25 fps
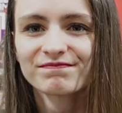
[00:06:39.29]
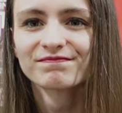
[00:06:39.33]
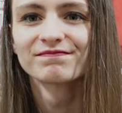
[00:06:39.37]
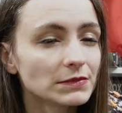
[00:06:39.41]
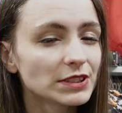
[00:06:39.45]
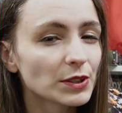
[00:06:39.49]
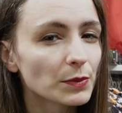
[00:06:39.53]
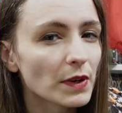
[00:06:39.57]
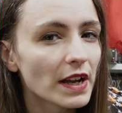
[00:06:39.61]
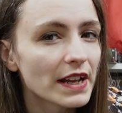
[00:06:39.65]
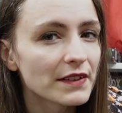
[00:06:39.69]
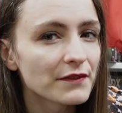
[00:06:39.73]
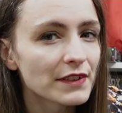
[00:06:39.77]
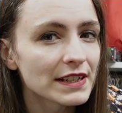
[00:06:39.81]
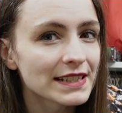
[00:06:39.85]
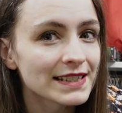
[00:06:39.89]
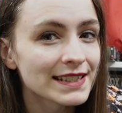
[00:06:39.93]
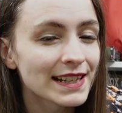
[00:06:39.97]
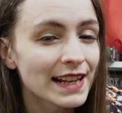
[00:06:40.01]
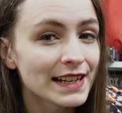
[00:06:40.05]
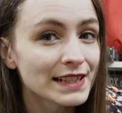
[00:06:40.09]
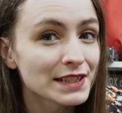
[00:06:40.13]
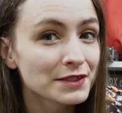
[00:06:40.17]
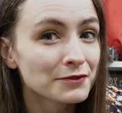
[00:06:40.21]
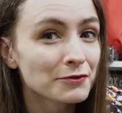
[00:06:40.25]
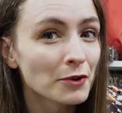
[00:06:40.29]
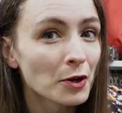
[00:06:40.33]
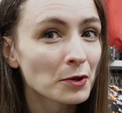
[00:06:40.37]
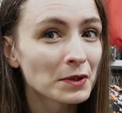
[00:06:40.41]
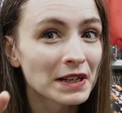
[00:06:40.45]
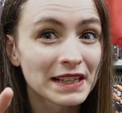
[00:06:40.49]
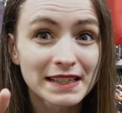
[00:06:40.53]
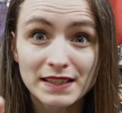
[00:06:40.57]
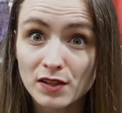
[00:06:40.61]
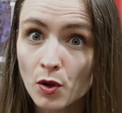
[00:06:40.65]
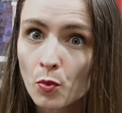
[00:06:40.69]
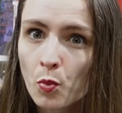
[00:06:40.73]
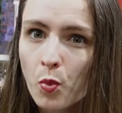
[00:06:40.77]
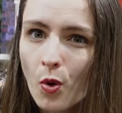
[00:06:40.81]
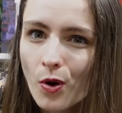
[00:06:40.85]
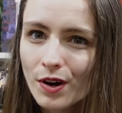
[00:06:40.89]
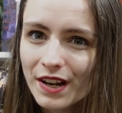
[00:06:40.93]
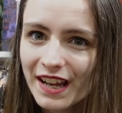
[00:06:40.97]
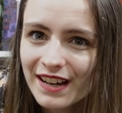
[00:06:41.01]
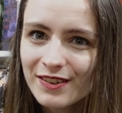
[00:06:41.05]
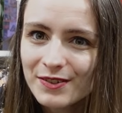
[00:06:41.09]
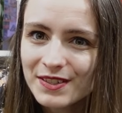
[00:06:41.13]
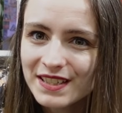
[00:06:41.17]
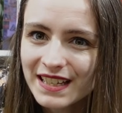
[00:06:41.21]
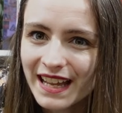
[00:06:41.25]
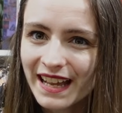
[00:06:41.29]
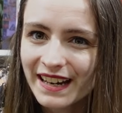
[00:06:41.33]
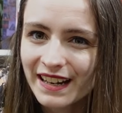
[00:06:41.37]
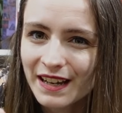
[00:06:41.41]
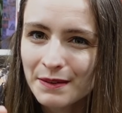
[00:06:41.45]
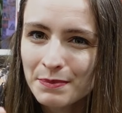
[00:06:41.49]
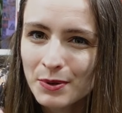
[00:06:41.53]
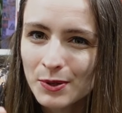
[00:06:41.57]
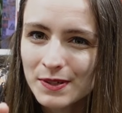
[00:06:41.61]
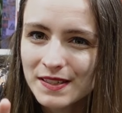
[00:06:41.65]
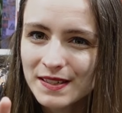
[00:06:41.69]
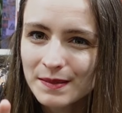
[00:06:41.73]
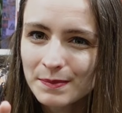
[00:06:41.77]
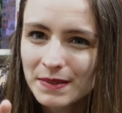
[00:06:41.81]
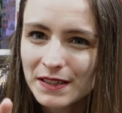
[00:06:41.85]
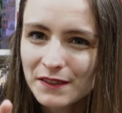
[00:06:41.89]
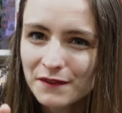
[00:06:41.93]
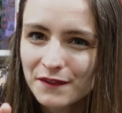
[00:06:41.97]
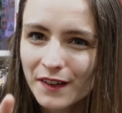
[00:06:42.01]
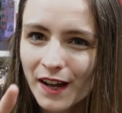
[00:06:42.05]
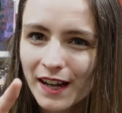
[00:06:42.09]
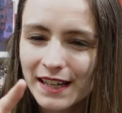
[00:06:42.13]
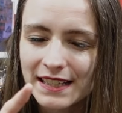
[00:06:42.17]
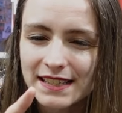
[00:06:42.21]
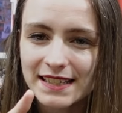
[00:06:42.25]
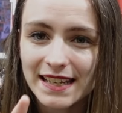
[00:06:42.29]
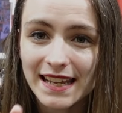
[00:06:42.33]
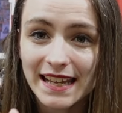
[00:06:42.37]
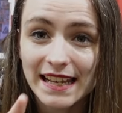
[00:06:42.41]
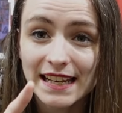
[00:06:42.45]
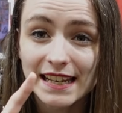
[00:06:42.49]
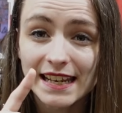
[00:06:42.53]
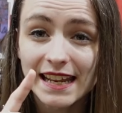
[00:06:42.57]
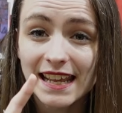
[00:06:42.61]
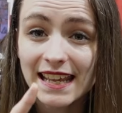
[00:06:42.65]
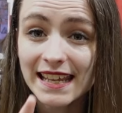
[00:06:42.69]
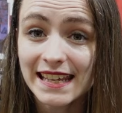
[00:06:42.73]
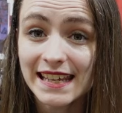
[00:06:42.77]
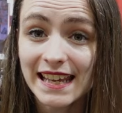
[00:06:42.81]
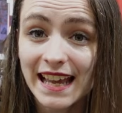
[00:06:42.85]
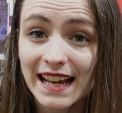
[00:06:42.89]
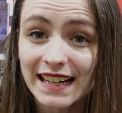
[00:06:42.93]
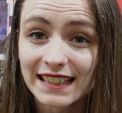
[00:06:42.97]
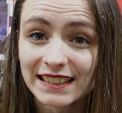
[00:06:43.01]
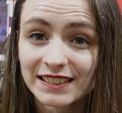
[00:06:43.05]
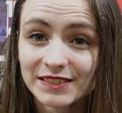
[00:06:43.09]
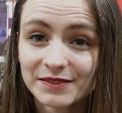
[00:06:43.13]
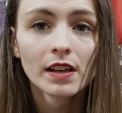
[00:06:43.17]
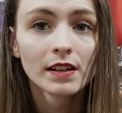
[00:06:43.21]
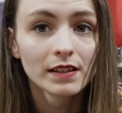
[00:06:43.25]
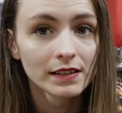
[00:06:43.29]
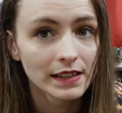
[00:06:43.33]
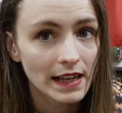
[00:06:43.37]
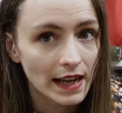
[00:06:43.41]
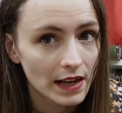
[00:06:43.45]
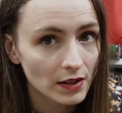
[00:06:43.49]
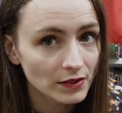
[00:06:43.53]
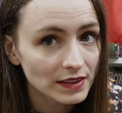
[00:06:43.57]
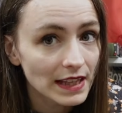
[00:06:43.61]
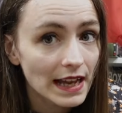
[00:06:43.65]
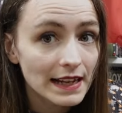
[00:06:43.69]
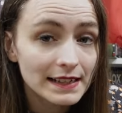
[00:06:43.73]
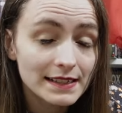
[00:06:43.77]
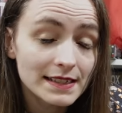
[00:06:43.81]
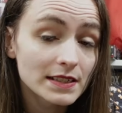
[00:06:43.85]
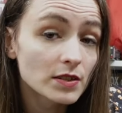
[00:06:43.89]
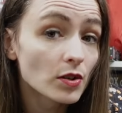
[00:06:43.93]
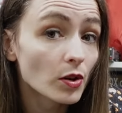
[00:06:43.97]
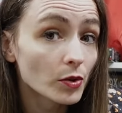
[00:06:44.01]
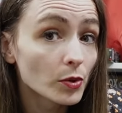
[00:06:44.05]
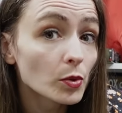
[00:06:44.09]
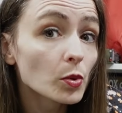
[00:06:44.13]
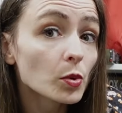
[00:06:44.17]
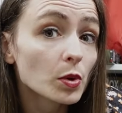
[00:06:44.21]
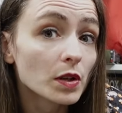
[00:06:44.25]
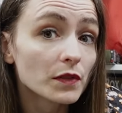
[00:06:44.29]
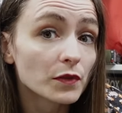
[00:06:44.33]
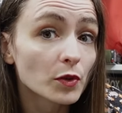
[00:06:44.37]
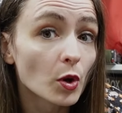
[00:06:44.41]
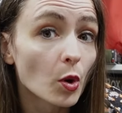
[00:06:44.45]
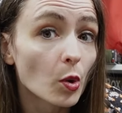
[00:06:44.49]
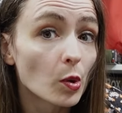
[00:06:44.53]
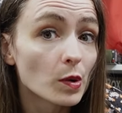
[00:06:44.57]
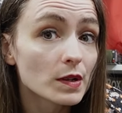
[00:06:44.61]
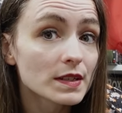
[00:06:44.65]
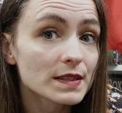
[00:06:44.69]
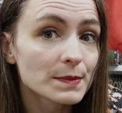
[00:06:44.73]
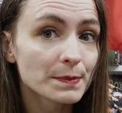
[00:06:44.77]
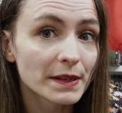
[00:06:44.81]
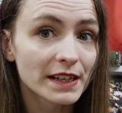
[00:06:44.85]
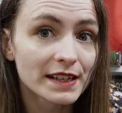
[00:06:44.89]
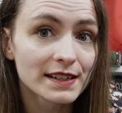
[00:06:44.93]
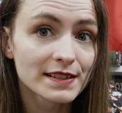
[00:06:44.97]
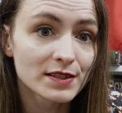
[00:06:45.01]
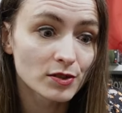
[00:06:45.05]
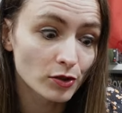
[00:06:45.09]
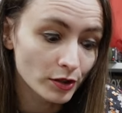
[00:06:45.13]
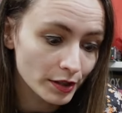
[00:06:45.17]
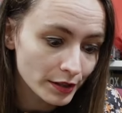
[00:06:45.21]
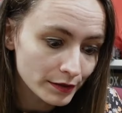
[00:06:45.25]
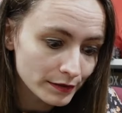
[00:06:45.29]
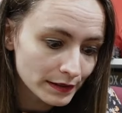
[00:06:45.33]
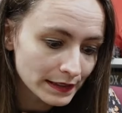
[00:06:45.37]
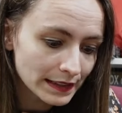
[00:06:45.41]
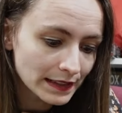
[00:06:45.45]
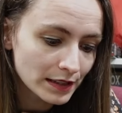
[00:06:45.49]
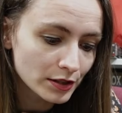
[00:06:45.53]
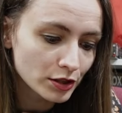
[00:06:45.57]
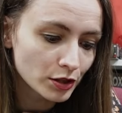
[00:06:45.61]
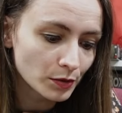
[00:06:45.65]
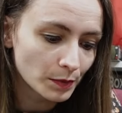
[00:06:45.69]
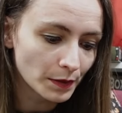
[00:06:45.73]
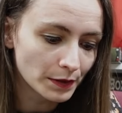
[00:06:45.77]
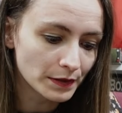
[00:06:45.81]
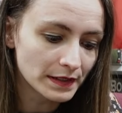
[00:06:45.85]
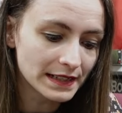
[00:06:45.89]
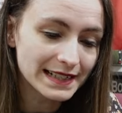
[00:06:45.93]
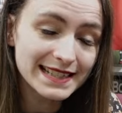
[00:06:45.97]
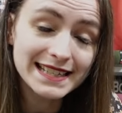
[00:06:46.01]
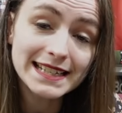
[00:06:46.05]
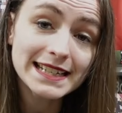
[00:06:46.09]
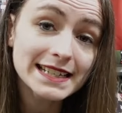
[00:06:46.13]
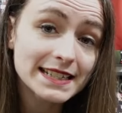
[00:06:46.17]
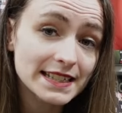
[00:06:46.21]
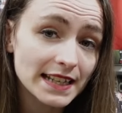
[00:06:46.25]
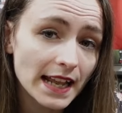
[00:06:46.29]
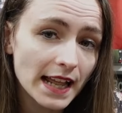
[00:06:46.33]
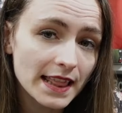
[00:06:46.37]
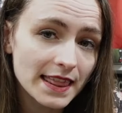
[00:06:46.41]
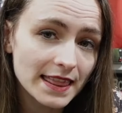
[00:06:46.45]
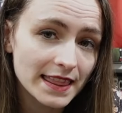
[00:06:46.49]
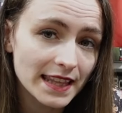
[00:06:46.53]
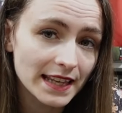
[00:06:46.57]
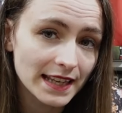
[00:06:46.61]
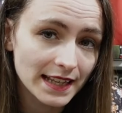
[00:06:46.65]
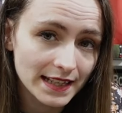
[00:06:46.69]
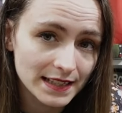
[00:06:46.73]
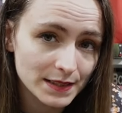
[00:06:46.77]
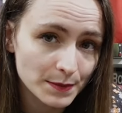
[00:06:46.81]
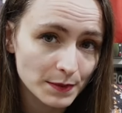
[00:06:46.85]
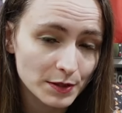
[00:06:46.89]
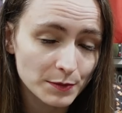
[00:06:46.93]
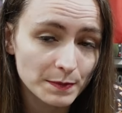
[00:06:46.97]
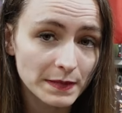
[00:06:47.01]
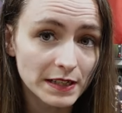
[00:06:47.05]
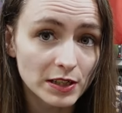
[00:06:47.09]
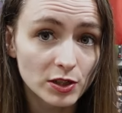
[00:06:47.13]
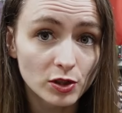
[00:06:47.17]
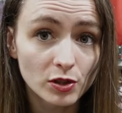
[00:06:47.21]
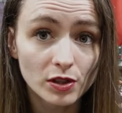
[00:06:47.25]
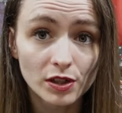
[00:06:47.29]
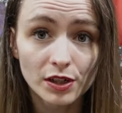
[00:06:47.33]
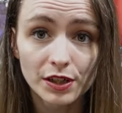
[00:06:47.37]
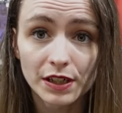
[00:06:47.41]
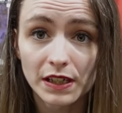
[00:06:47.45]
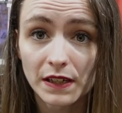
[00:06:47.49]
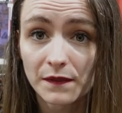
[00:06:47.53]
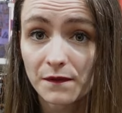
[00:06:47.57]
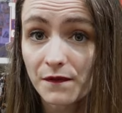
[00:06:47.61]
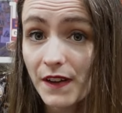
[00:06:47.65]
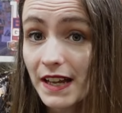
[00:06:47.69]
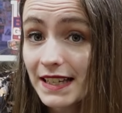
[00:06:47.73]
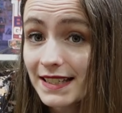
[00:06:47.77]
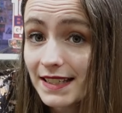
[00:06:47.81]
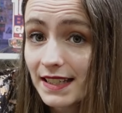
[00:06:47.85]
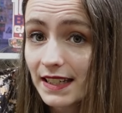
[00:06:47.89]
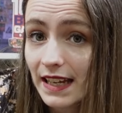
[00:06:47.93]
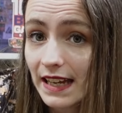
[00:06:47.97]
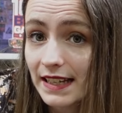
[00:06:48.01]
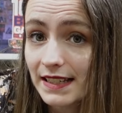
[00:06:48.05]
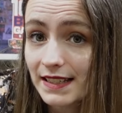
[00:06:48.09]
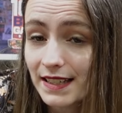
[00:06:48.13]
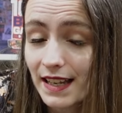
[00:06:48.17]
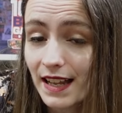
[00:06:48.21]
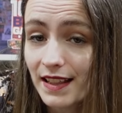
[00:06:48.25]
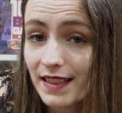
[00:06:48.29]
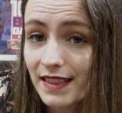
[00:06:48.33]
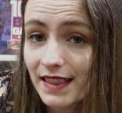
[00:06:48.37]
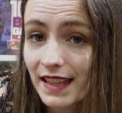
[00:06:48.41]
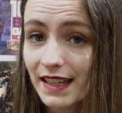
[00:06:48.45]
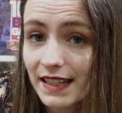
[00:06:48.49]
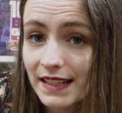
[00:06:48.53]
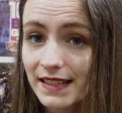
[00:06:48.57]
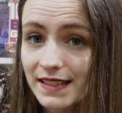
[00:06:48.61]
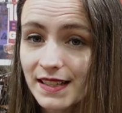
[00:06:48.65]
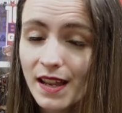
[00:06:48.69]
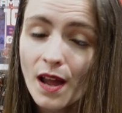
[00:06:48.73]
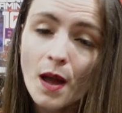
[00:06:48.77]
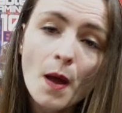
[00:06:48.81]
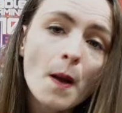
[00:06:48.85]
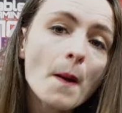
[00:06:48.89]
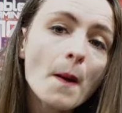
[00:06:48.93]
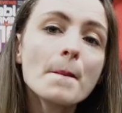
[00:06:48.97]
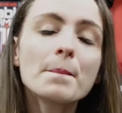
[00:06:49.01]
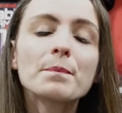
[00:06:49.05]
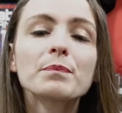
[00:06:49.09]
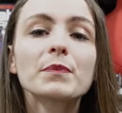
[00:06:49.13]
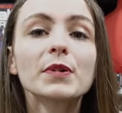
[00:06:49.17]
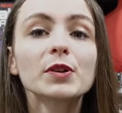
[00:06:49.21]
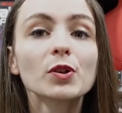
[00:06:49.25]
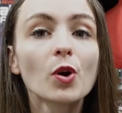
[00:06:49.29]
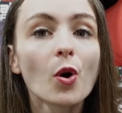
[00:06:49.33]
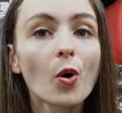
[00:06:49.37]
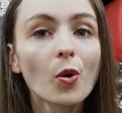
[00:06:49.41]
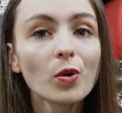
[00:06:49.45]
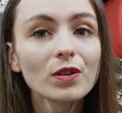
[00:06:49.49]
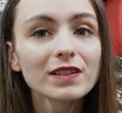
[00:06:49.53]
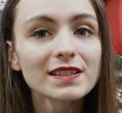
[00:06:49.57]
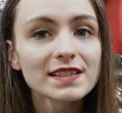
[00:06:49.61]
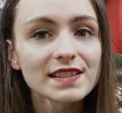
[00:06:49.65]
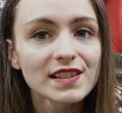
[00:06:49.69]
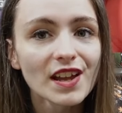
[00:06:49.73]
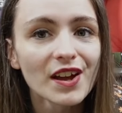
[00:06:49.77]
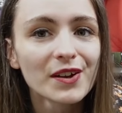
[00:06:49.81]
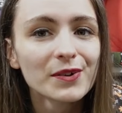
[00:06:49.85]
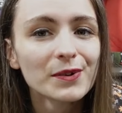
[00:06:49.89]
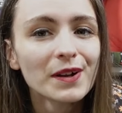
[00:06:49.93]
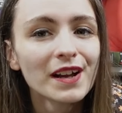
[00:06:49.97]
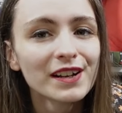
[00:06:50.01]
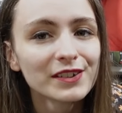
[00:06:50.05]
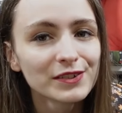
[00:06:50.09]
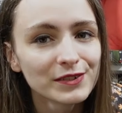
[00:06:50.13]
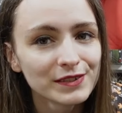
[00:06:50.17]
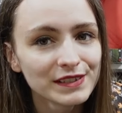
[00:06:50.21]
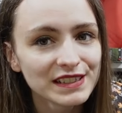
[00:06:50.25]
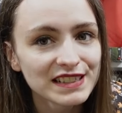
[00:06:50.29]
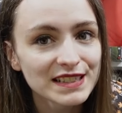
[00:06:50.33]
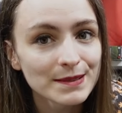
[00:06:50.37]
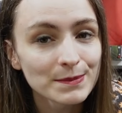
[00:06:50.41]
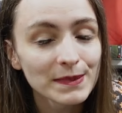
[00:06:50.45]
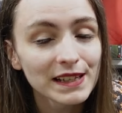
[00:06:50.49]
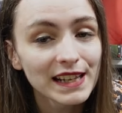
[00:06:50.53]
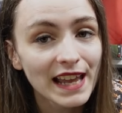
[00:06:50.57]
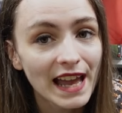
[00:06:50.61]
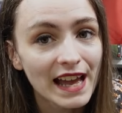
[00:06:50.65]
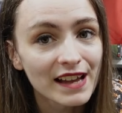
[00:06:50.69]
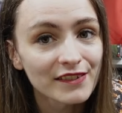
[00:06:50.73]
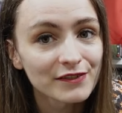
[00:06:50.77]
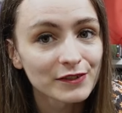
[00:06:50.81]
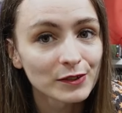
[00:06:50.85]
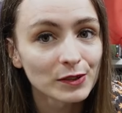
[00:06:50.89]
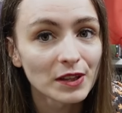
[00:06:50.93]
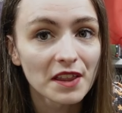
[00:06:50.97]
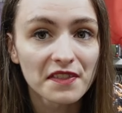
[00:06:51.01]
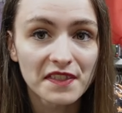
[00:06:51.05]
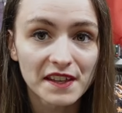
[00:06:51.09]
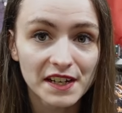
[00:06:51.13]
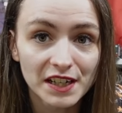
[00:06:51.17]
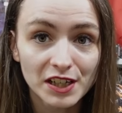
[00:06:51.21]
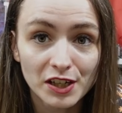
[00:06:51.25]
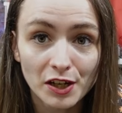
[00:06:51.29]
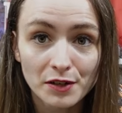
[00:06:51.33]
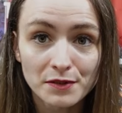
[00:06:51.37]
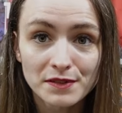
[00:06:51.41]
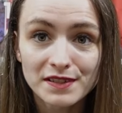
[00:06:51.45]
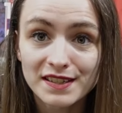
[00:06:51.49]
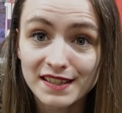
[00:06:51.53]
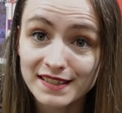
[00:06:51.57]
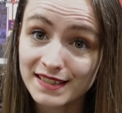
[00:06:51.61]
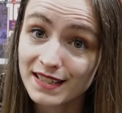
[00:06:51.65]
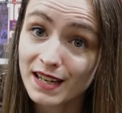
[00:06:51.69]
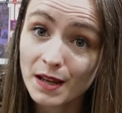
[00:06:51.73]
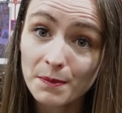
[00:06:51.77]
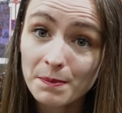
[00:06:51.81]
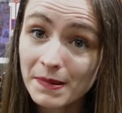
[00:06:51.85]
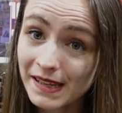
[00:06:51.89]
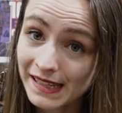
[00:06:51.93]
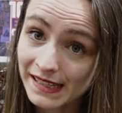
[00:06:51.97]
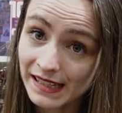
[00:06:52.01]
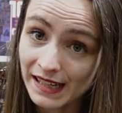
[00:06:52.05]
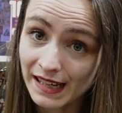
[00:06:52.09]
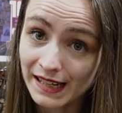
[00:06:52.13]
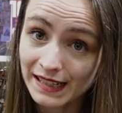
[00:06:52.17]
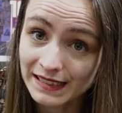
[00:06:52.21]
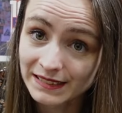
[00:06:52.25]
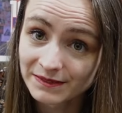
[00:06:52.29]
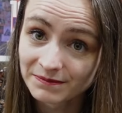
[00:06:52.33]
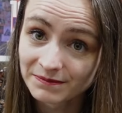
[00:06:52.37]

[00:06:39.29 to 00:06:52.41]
So I investigated wrongly, so what else can I possibly find in here? Now that's not all, of course, because not only can you only see certain things, which mean you can only investigate certain things, but also you need to be careful that a ghost doesn't appear.